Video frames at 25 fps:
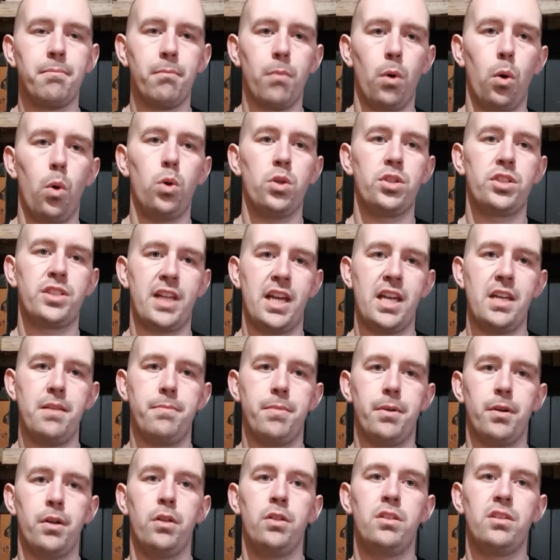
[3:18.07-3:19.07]
Morse
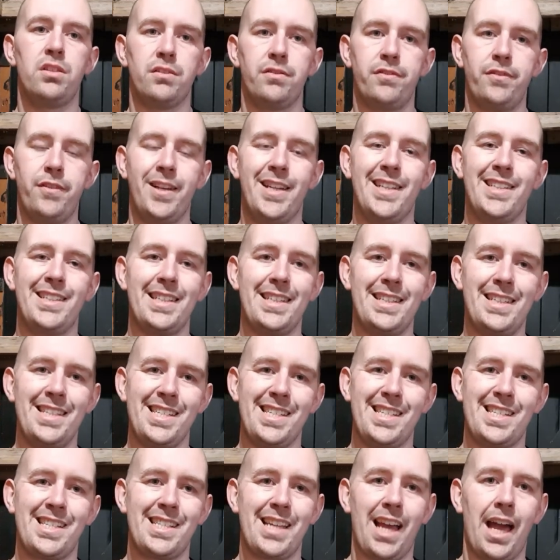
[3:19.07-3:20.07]
taper to fit
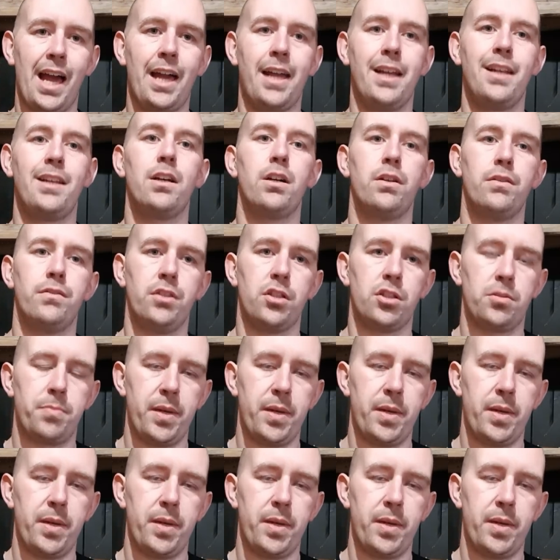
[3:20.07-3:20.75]
inside of your